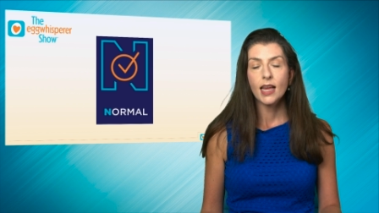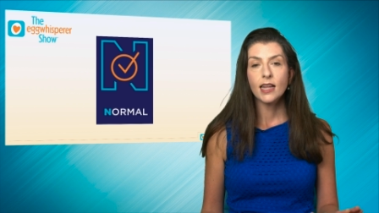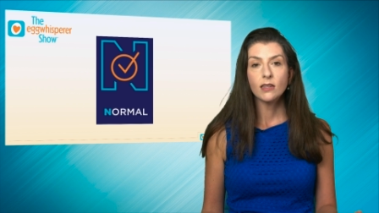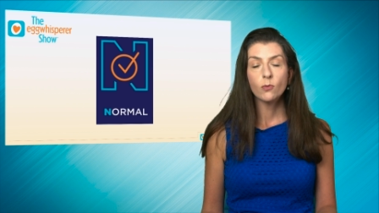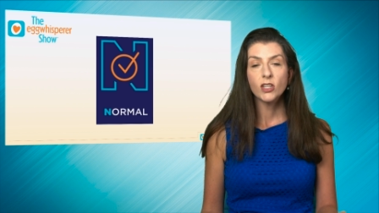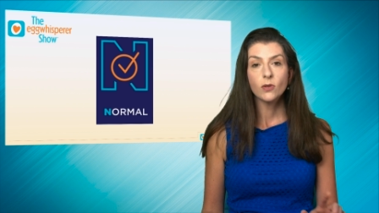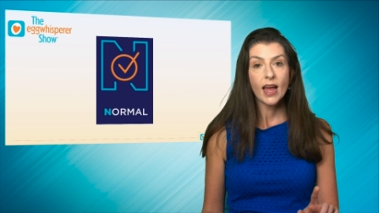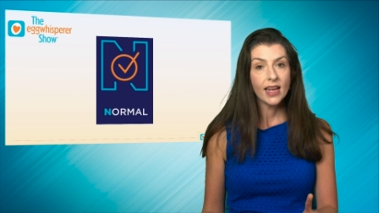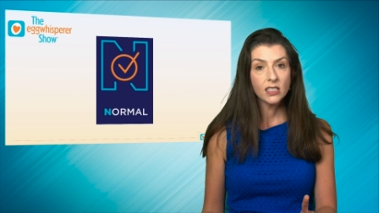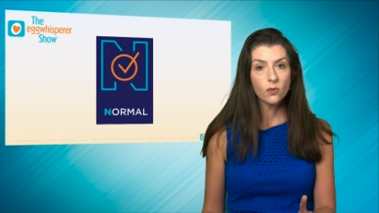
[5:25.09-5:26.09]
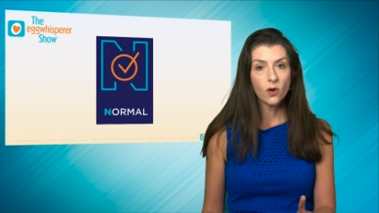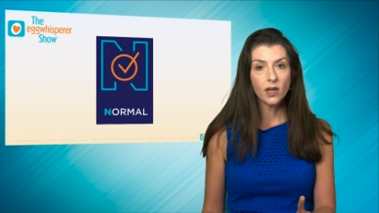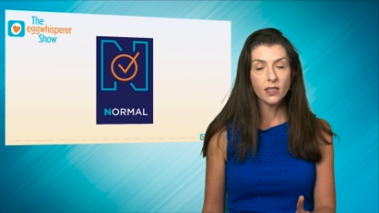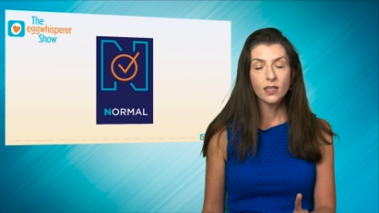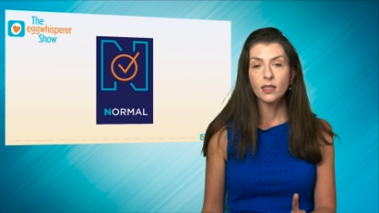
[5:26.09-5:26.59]
And when you ask
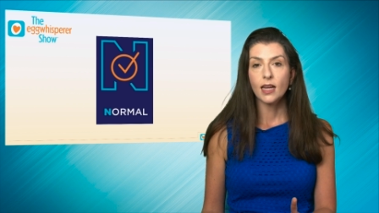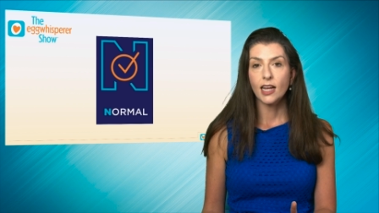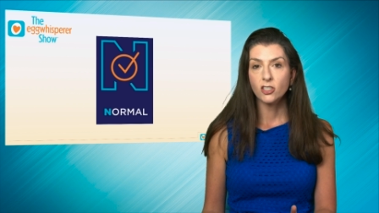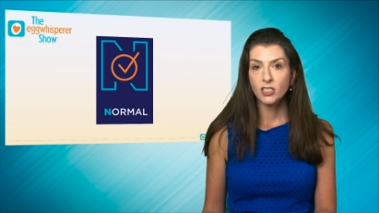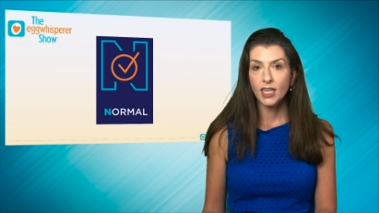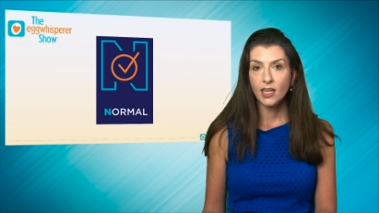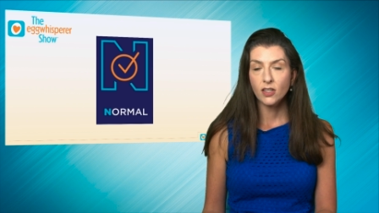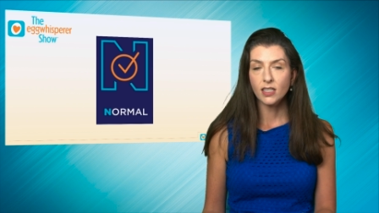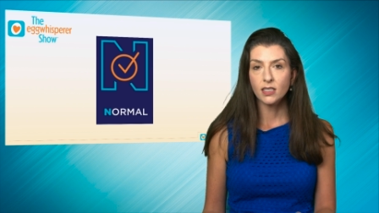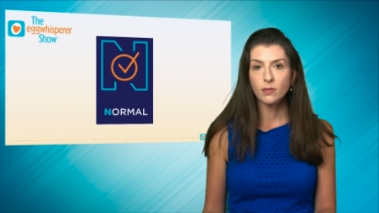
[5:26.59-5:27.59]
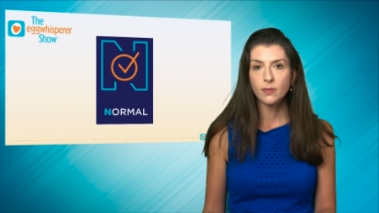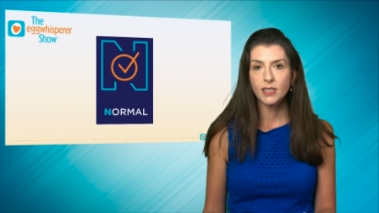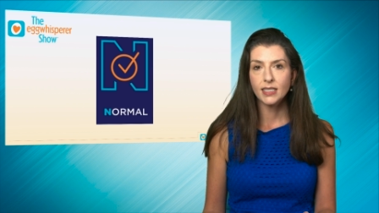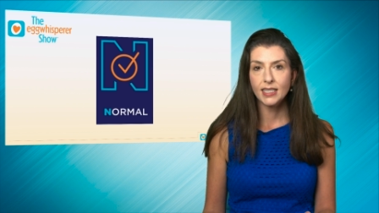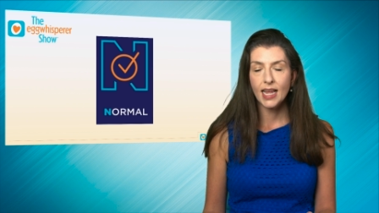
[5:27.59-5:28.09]
for it, I should tell you that sometimes
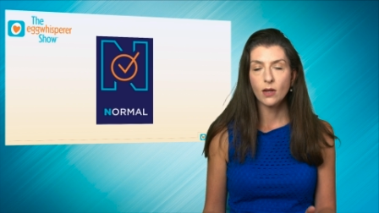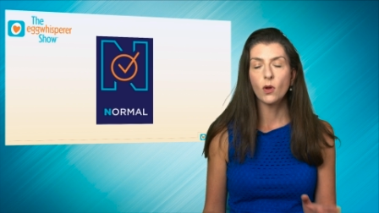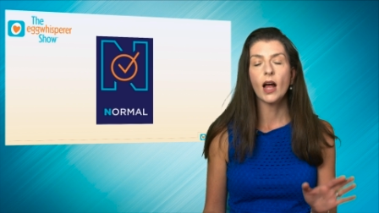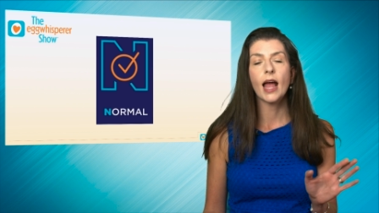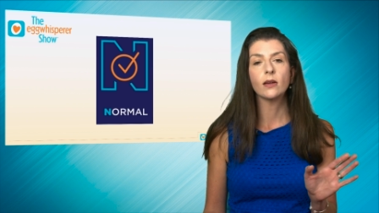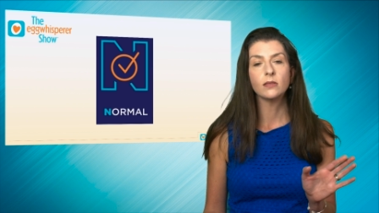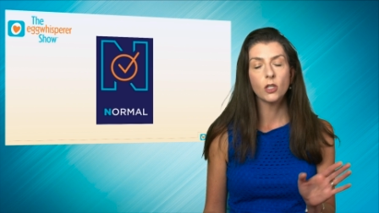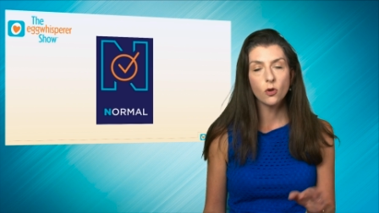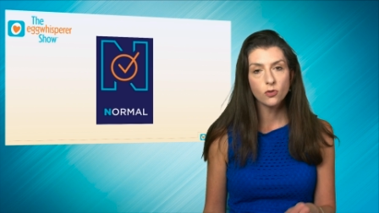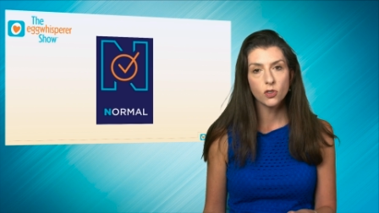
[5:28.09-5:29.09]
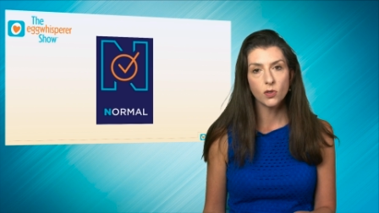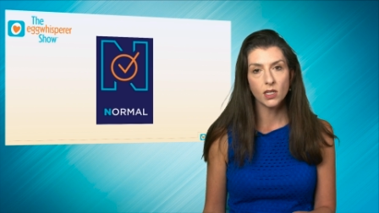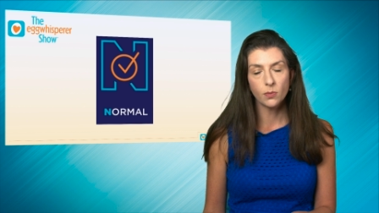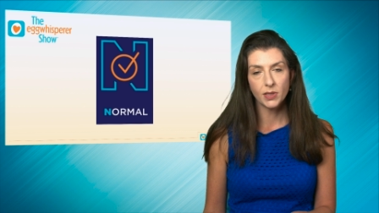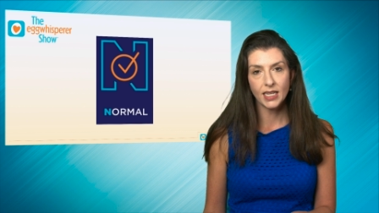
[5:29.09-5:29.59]
they say, well, I don't do a
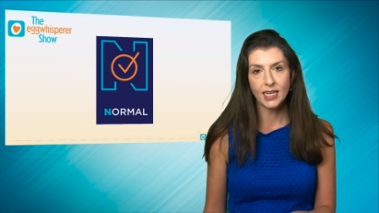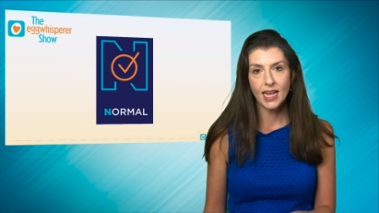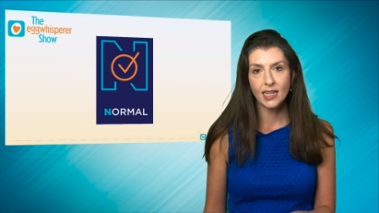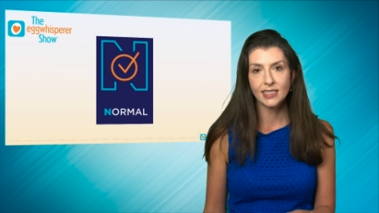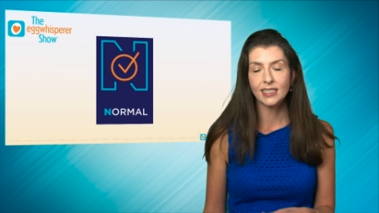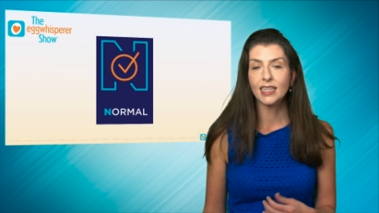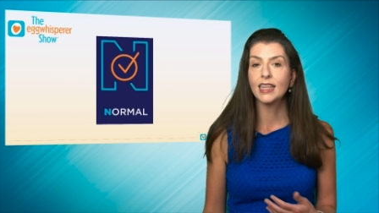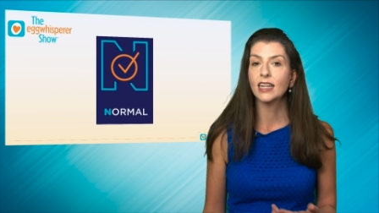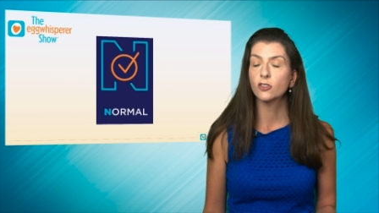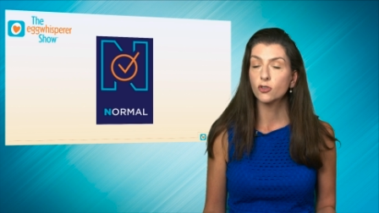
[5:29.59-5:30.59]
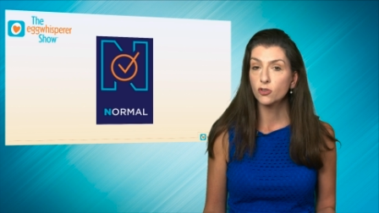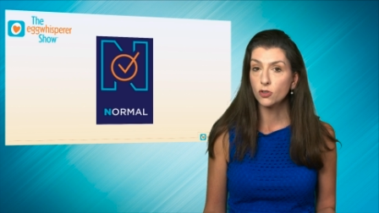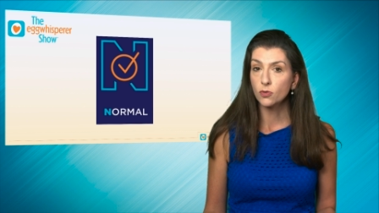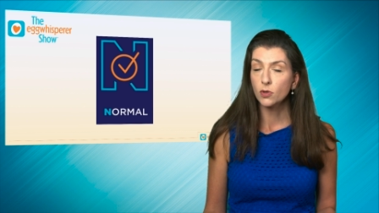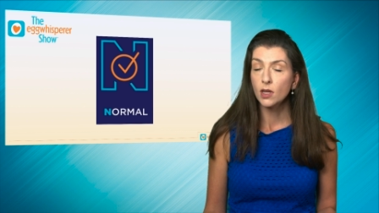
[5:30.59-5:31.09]
complete analysis, and that's
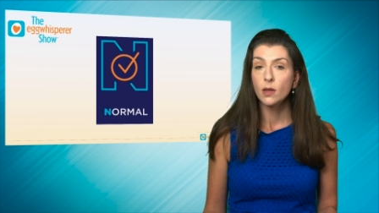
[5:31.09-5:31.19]
true.